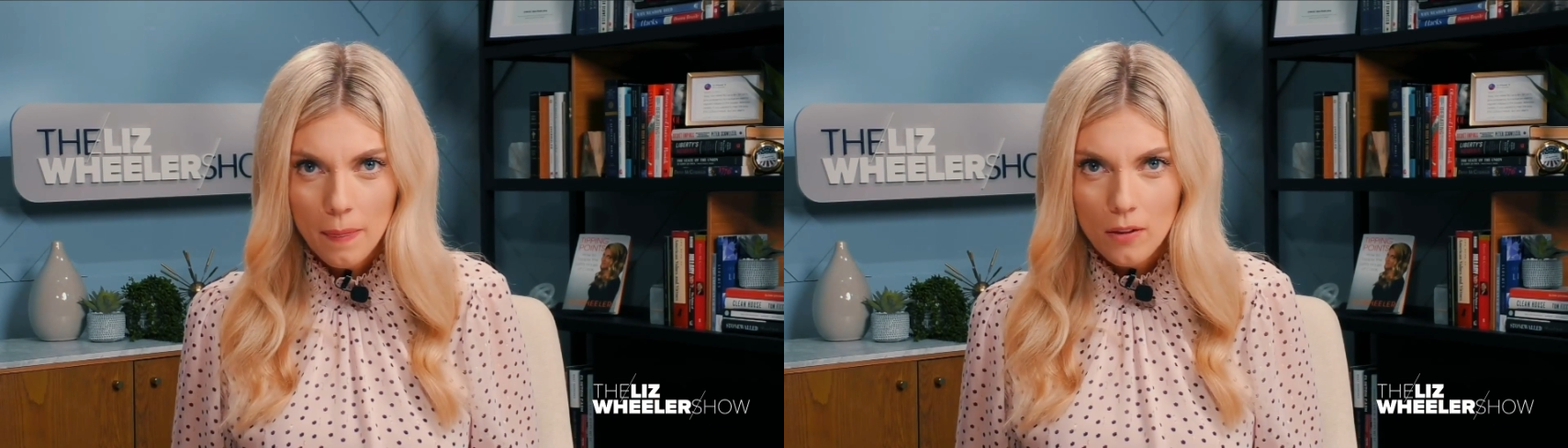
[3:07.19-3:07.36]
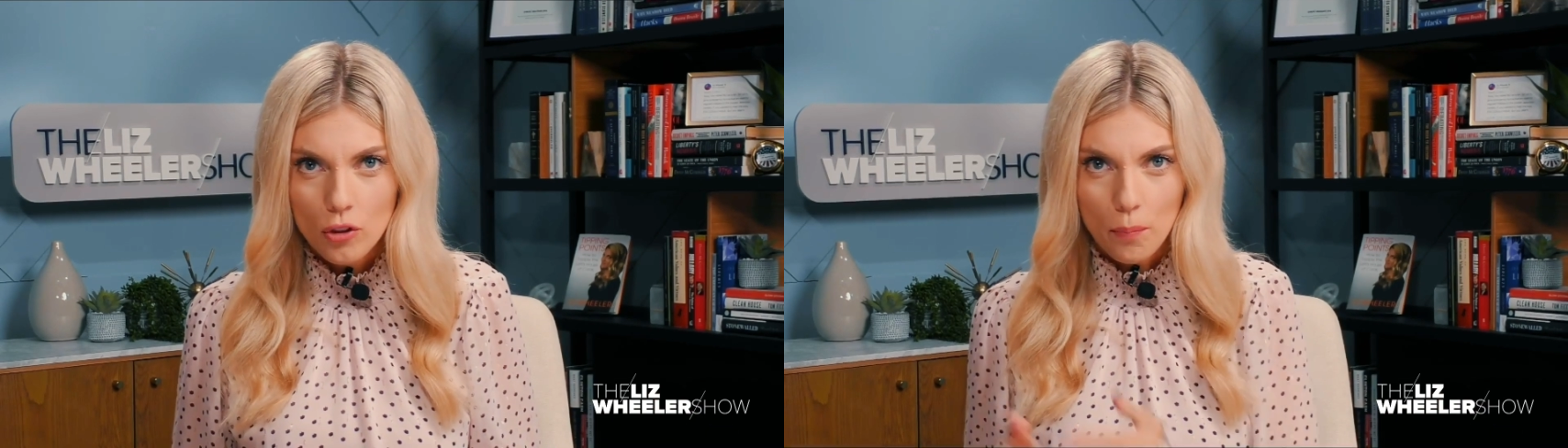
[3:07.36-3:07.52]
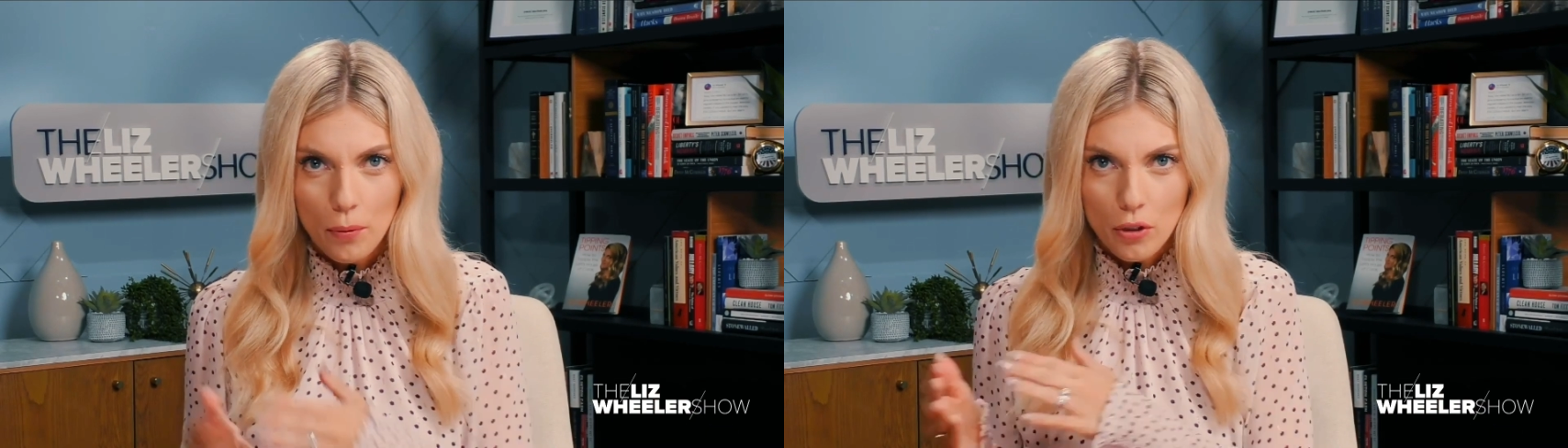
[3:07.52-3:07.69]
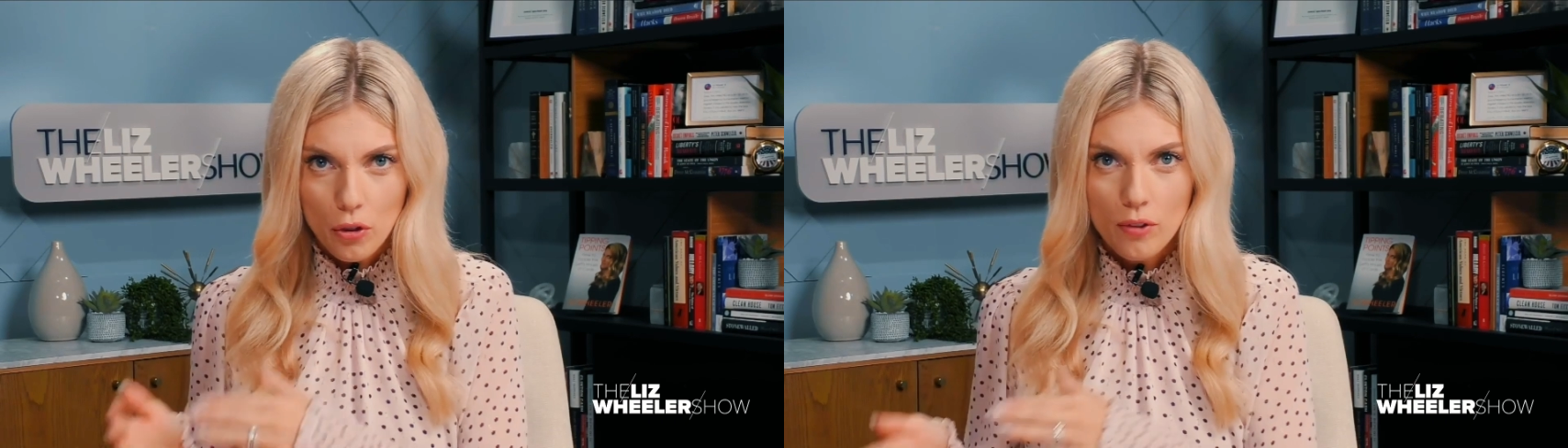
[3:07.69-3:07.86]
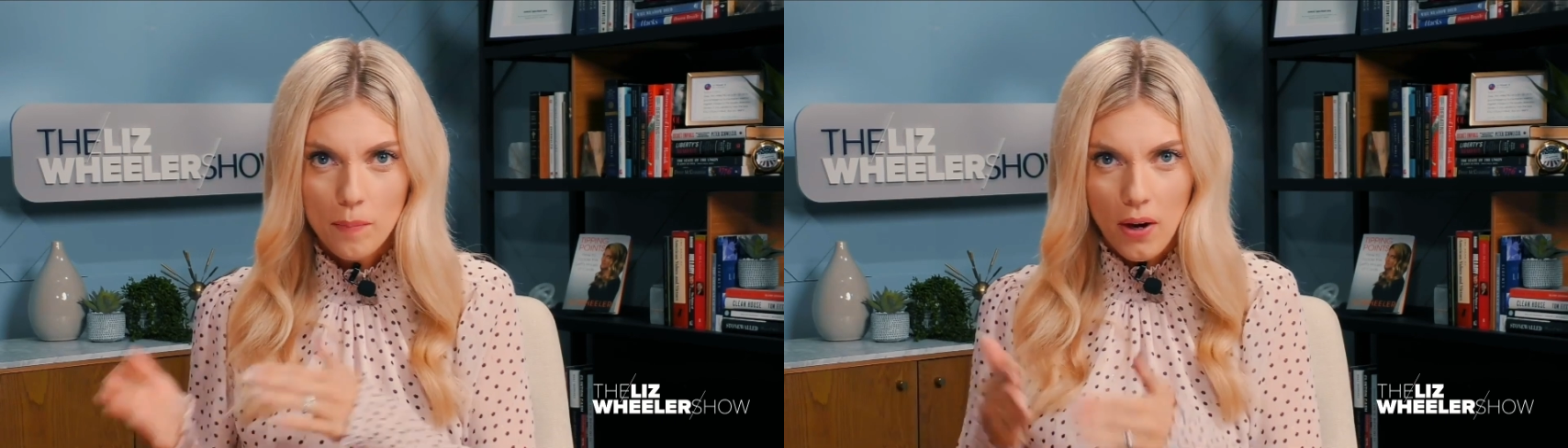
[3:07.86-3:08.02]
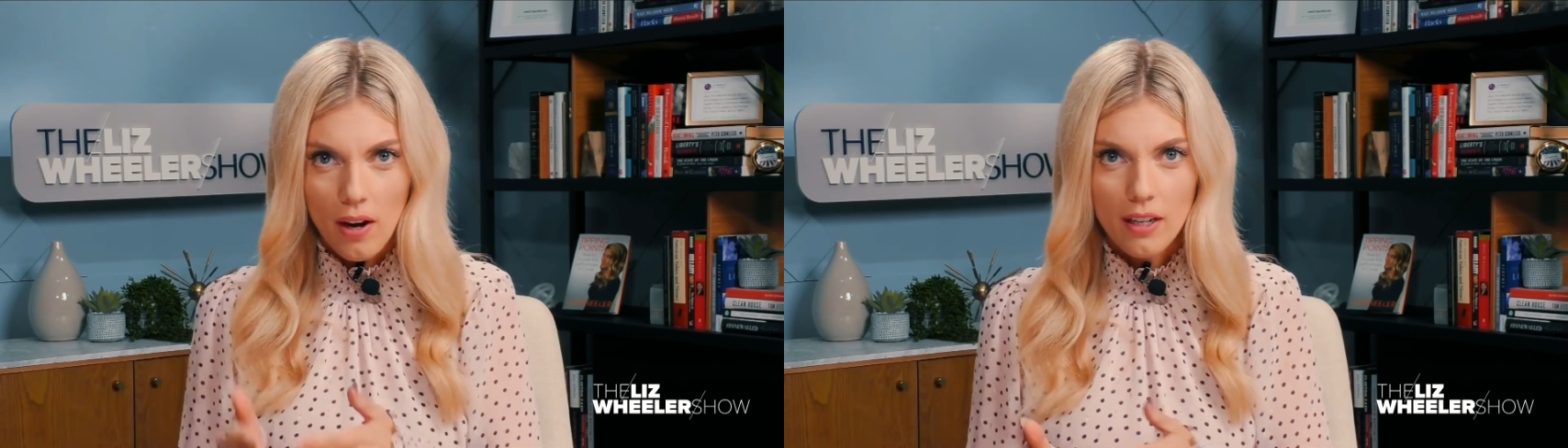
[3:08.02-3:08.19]
to produce
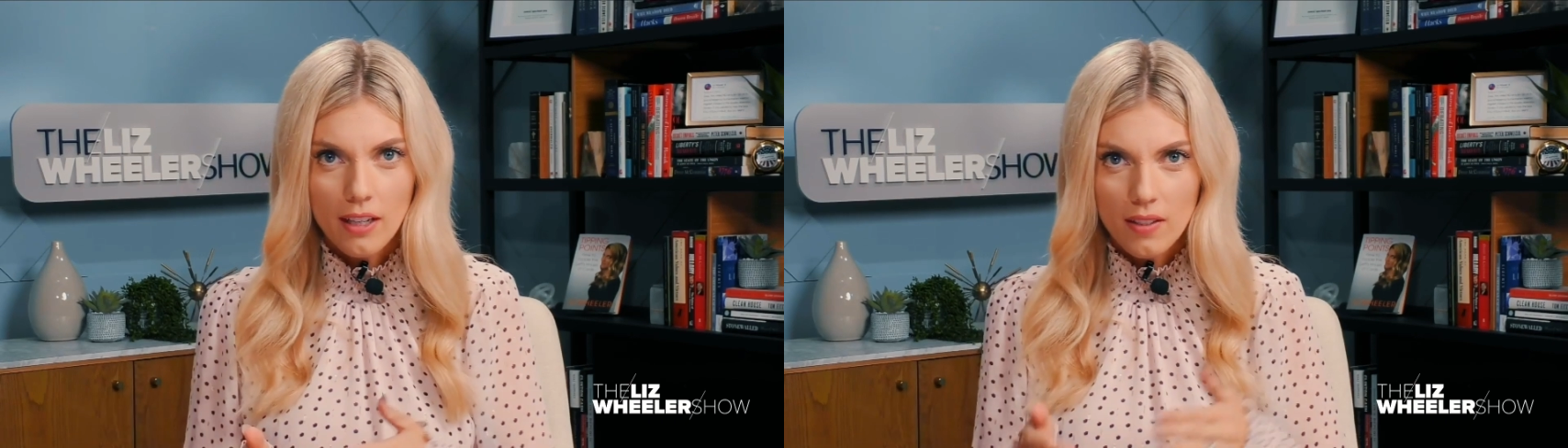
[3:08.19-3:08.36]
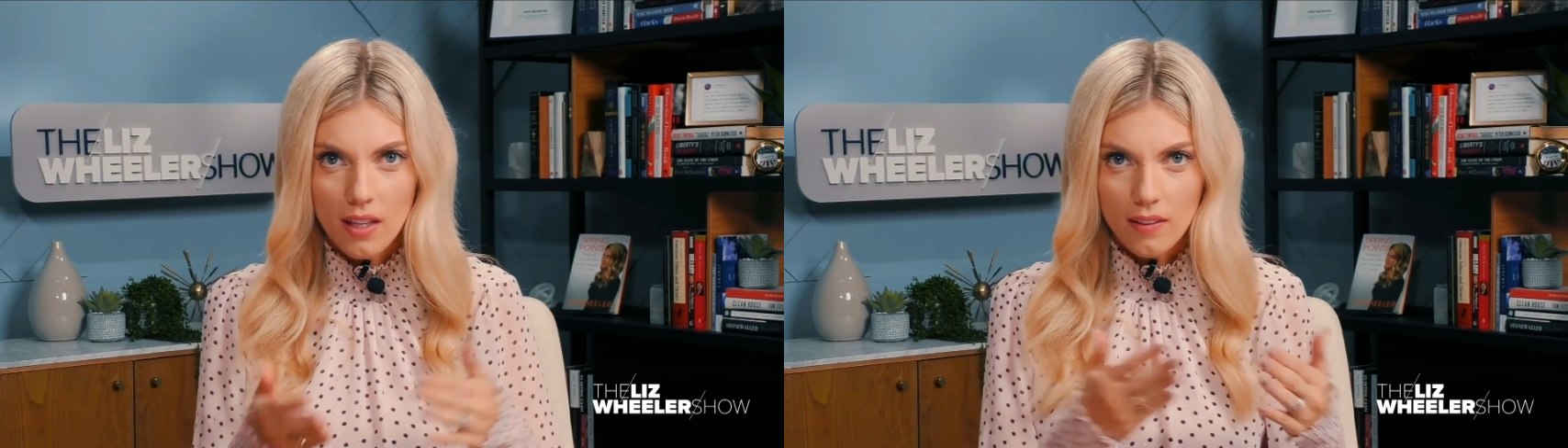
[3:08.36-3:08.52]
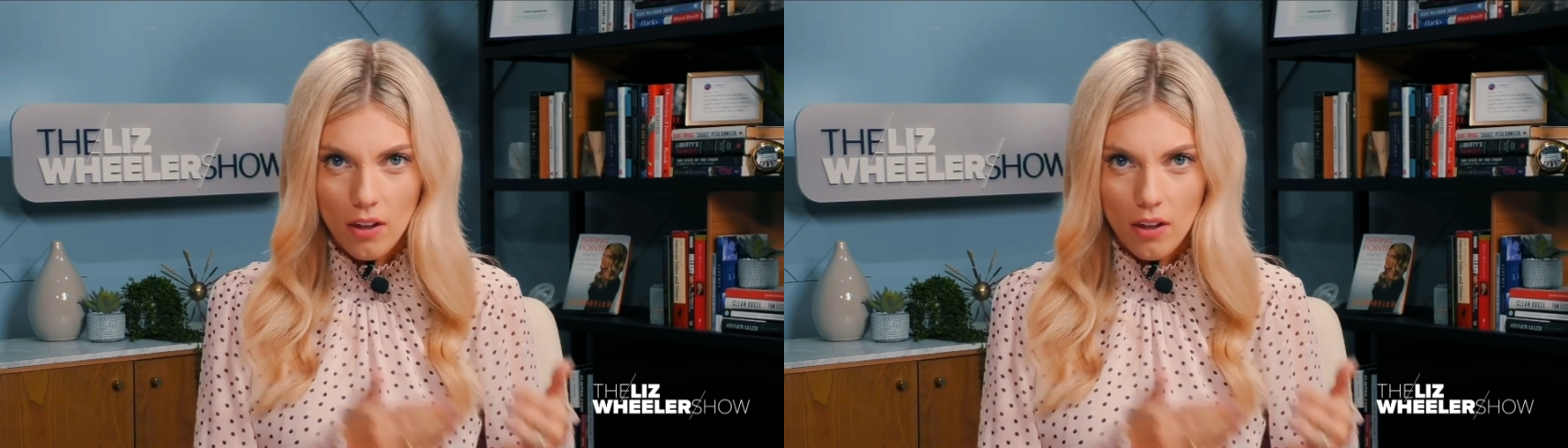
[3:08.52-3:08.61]
products that